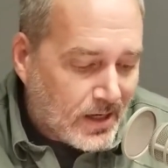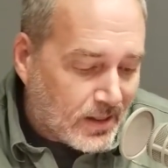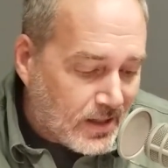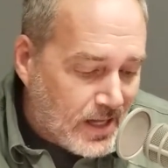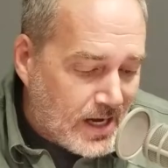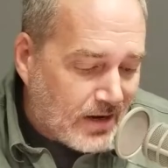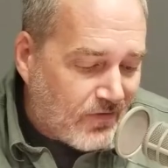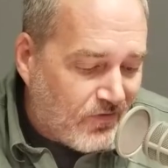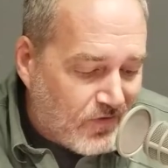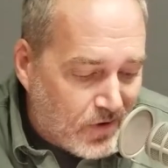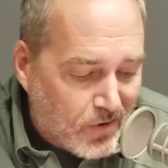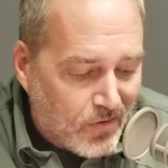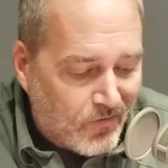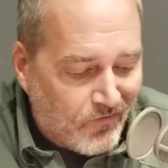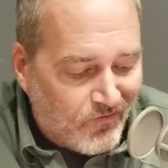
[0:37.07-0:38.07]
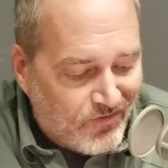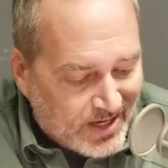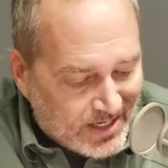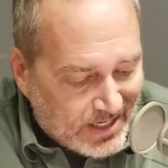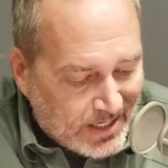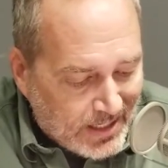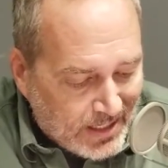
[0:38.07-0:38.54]
Glock
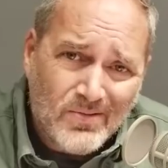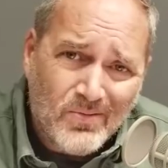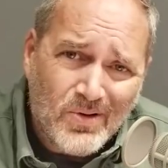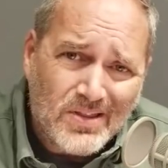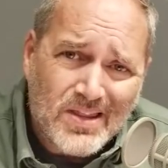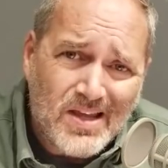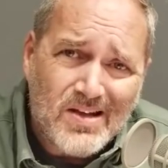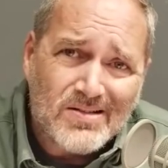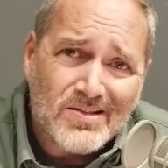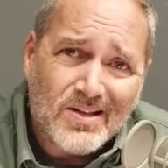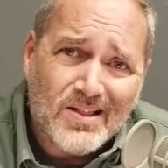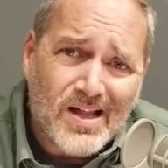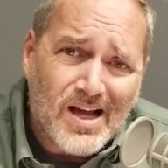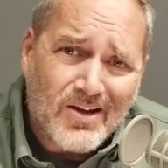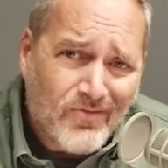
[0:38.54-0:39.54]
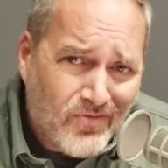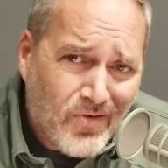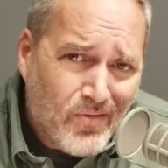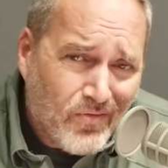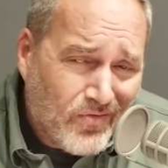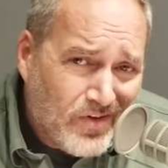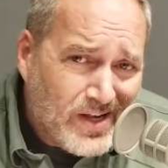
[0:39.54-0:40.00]
450. What the hell's a Glock
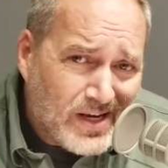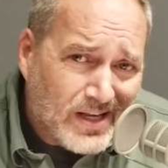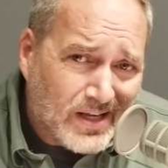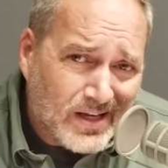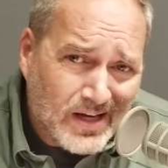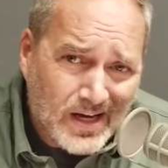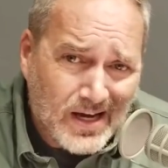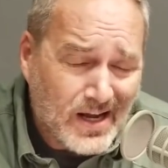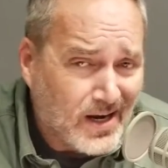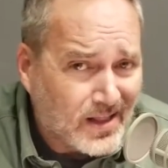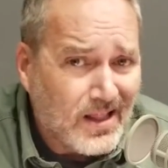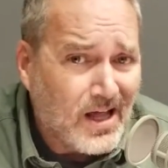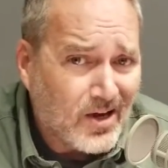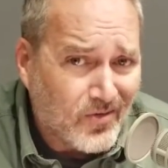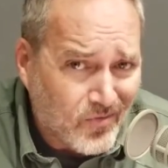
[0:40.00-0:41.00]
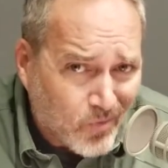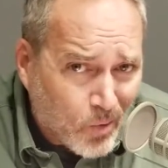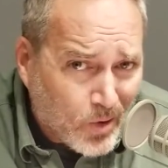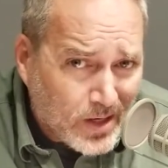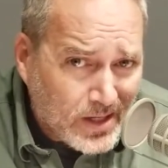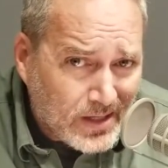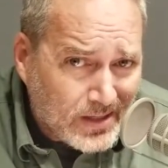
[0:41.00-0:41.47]
450? I got a Glock
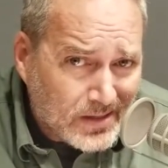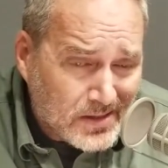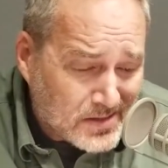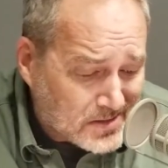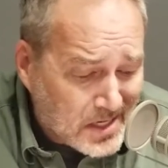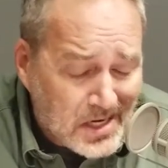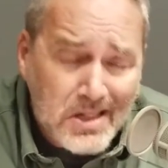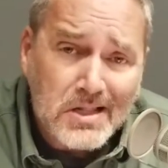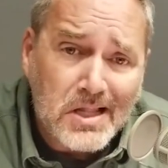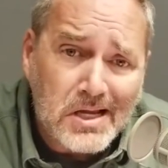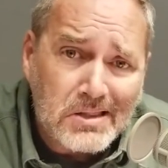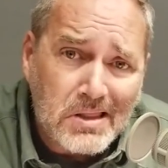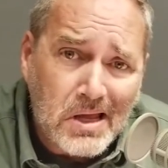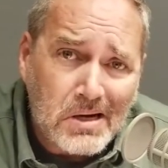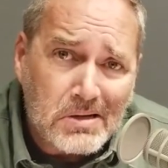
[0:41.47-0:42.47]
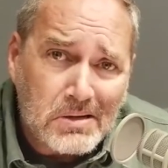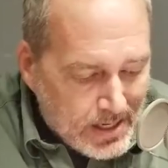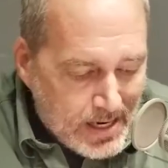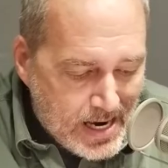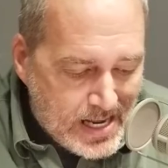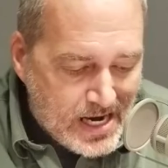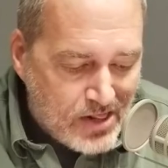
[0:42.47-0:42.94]
40. Is that anything like that?
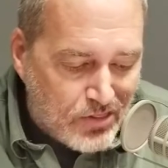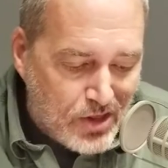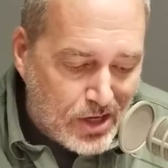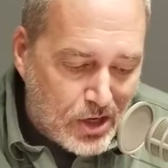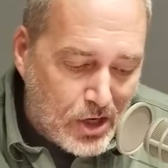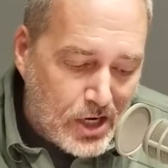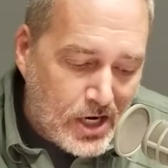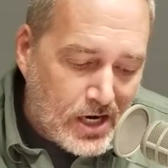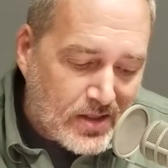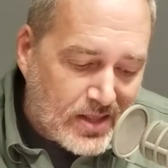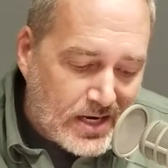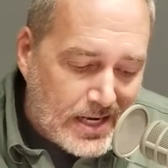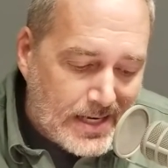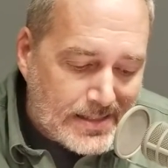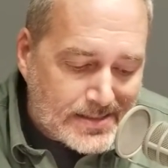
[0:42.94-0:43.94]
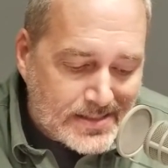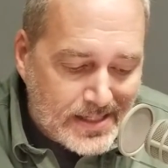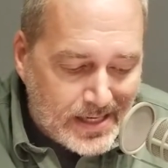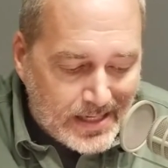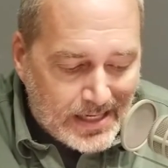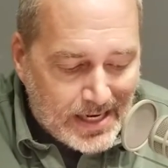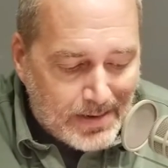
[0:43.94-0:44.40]
Anything you hear that I
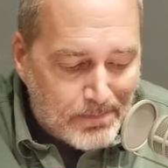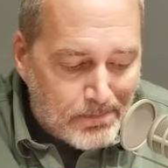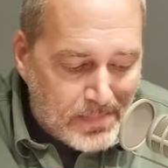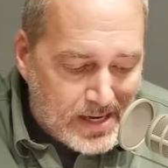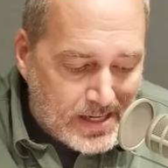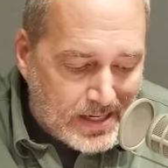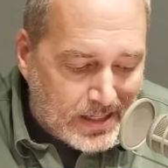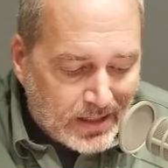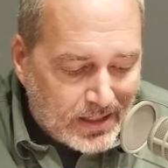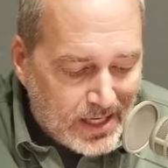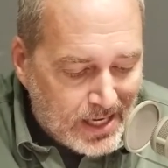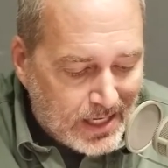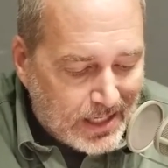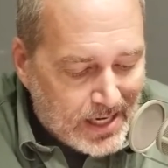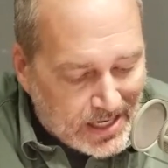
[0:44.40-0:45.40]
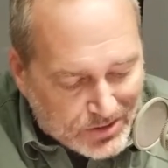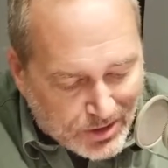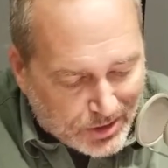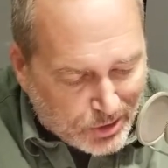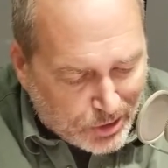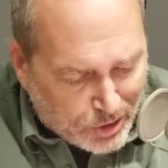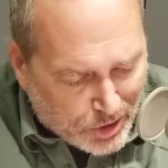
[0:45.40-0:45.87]
said, I meant it. King got
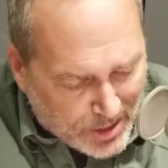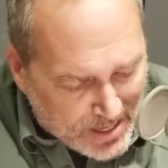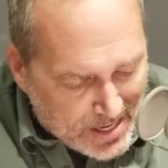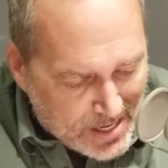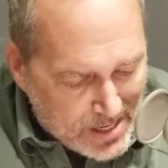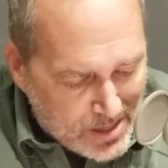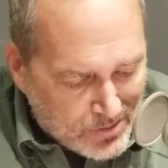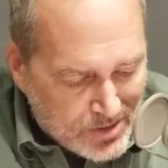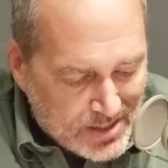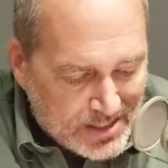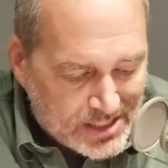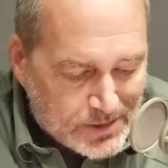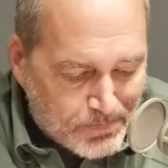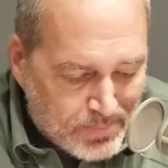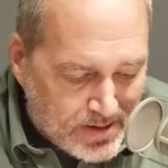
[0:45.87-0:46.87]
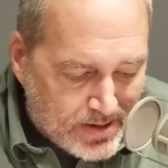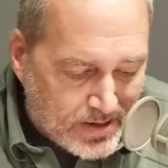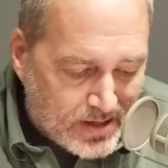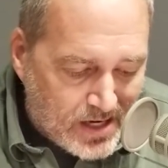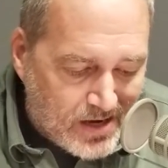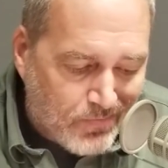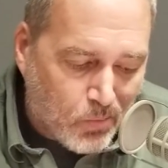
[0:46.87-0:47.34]
the crown, then he
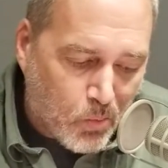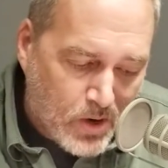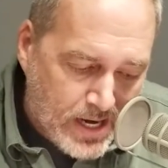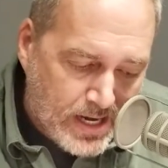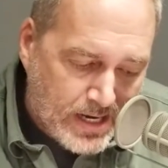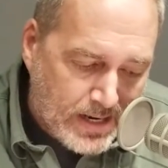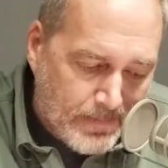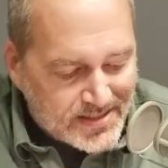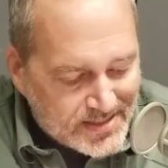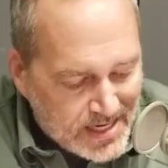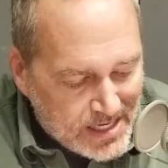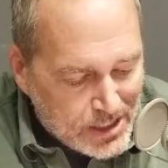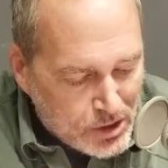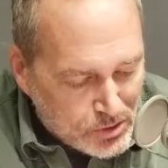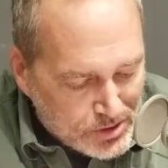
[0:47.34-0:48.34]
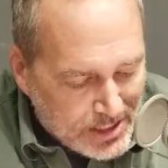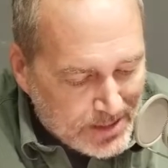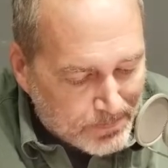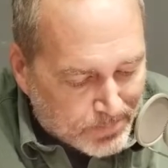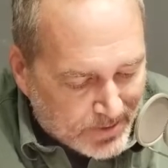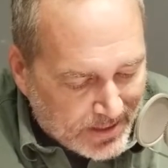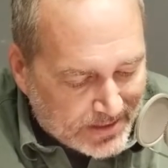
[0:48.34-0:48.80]
sped off with it. Say you
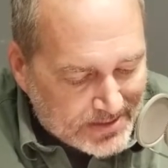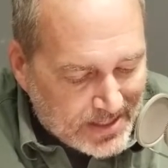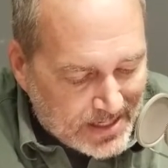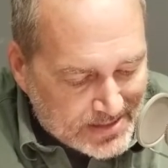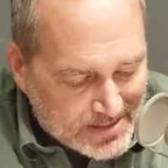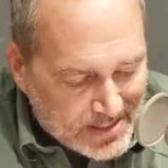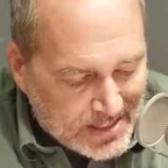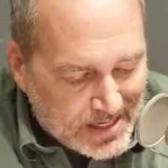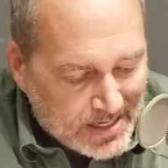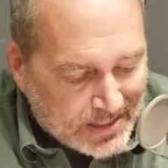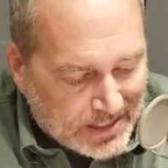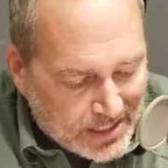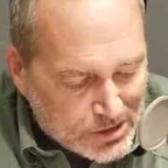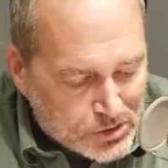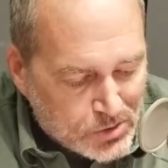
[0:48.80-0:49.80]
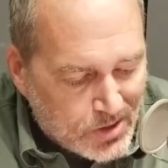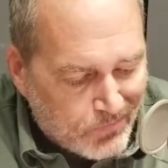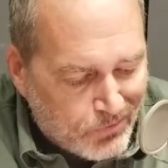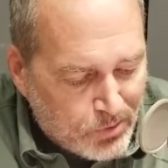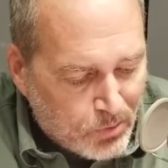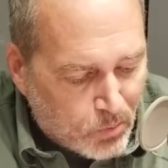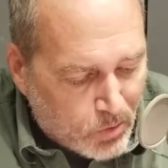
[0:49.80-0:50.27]
need bricks, I said I get you
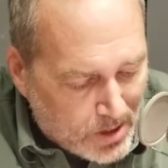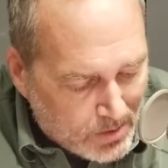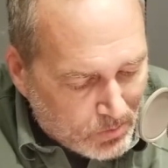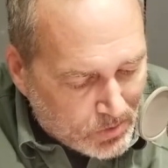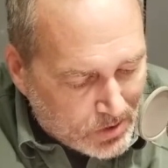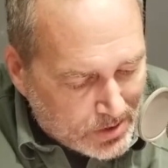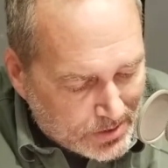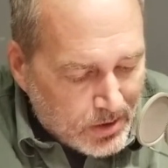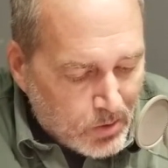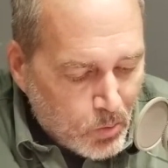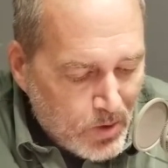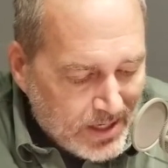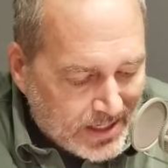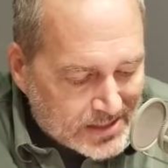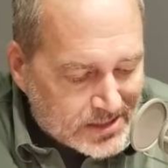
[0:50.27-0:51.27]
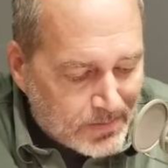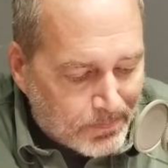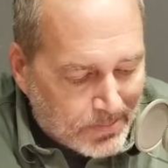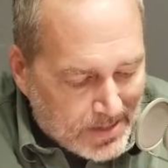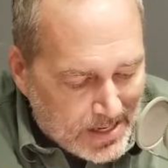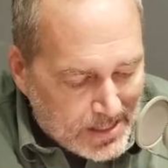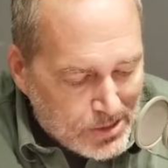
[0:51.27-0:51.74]
if you want one. We can
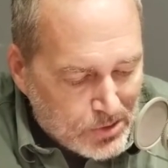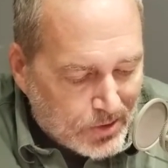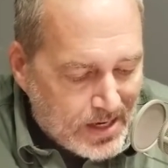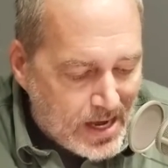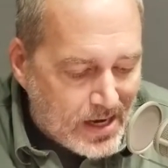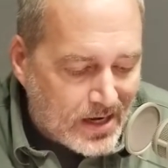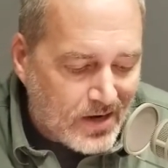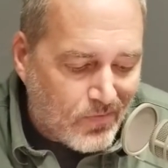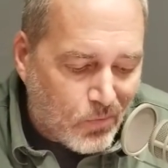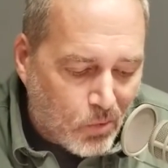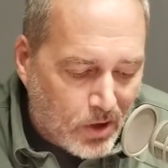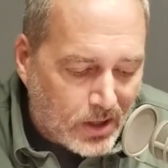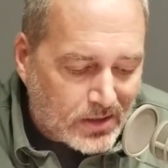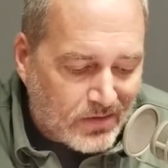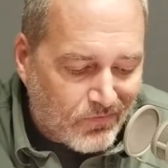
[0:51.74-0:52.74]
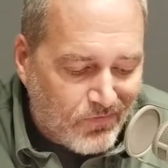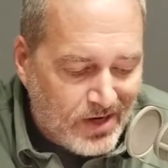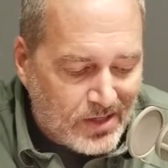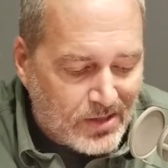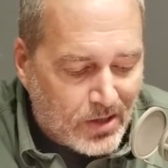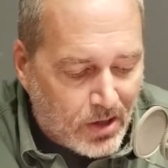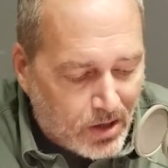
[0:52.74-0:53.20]
supply you, got enough work to
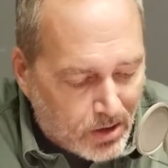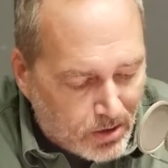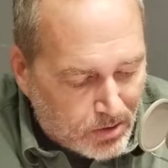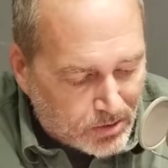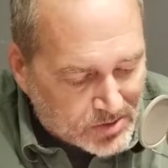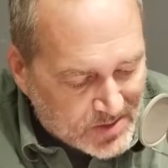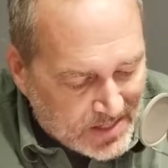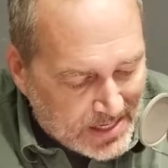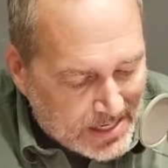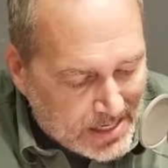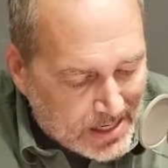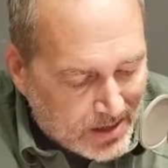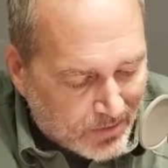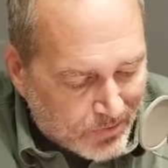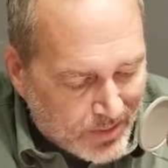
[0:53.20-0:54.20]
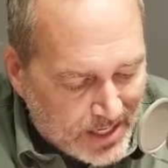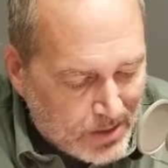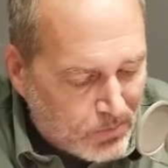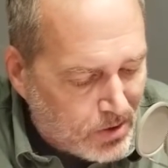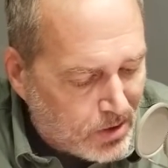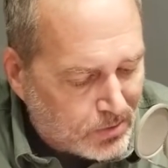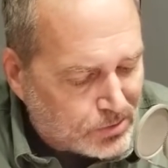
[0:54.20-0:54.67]
feed the whole town. They
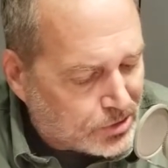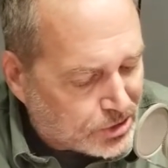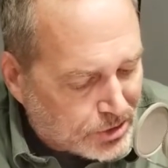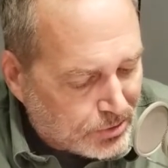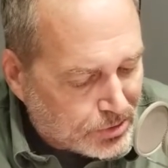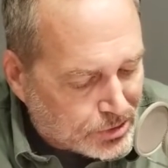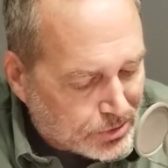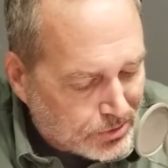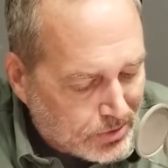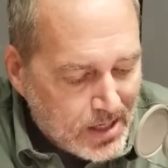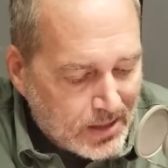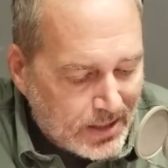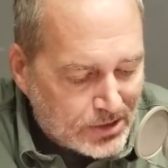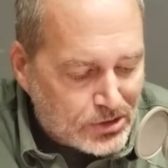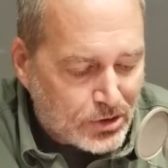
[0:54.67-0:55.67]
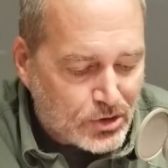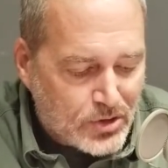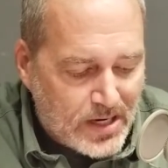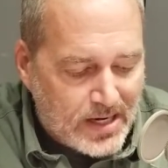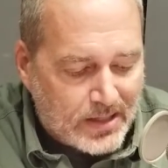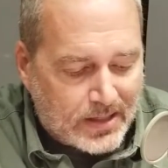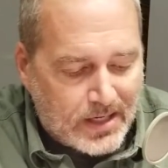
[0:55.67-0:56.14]
won't shoot you unless you
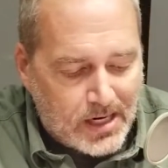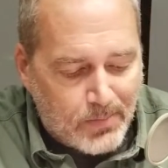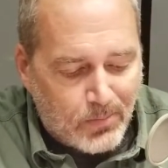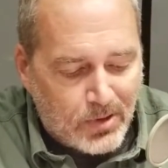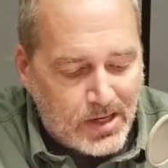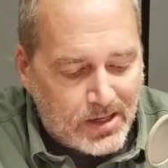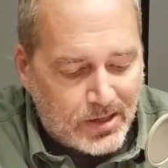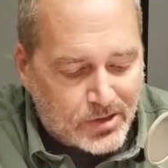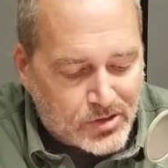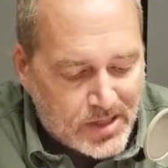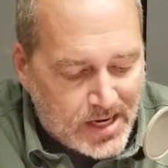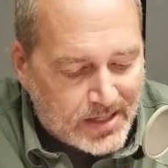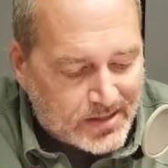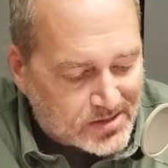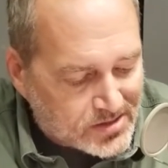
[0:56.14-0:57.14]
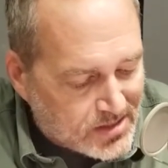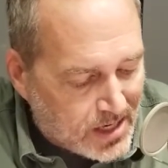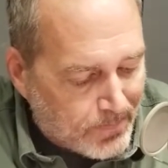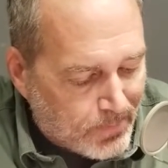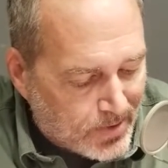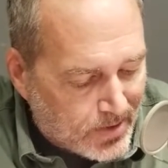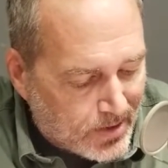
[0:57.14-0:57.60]
try to come around and try to
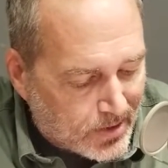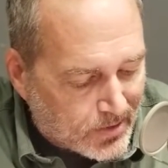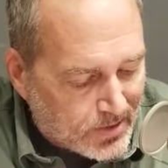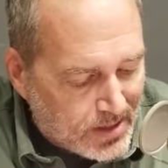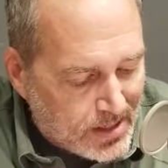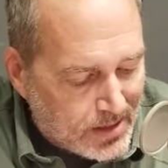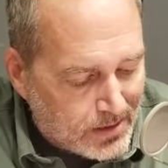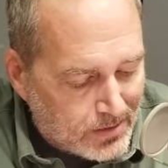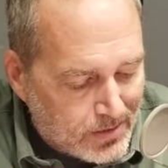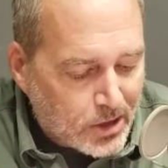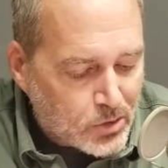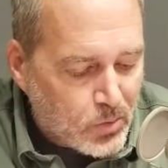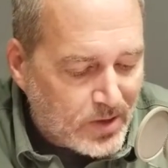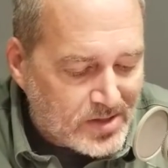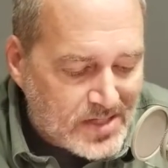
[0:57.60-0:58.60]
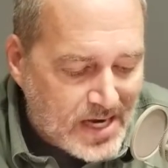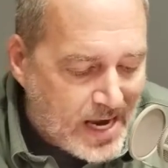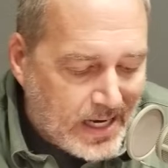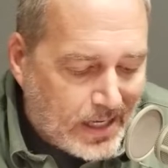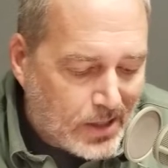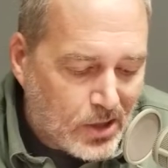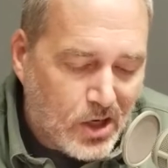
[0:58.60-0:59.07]
stomp on our ground, because we
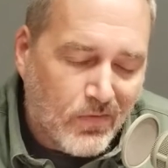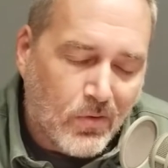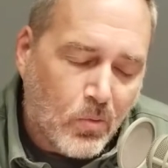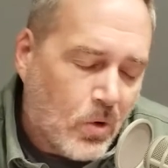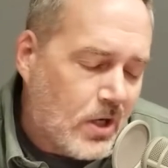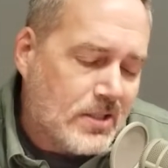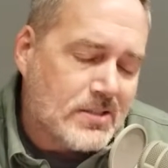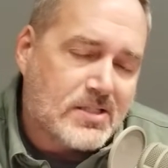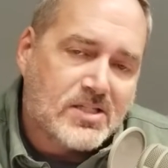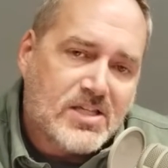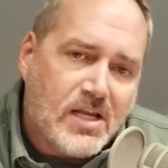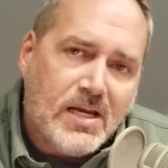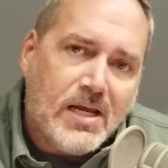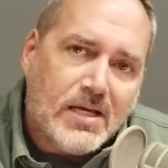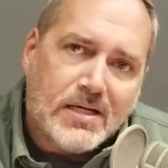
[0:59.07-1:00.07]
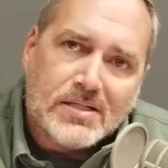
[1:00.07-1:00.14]
taking over one city at a